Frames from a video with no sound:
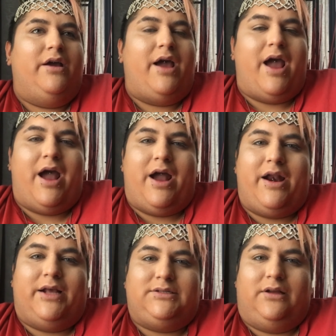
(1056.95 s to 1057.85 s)
and
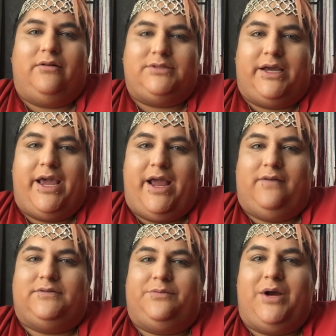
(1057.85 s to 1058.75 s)
I told her I was like, "Hey, I have
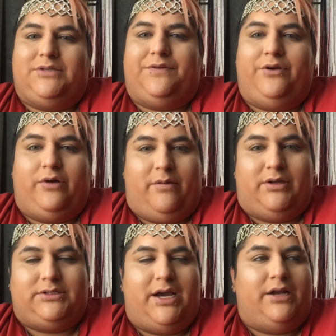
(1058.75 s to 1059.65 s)
a surprise for you. Come
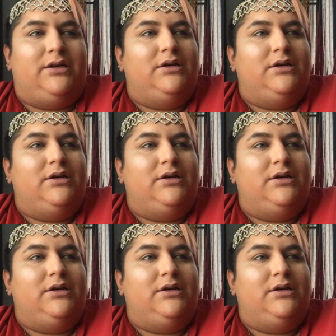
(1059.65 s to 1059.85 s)
outside."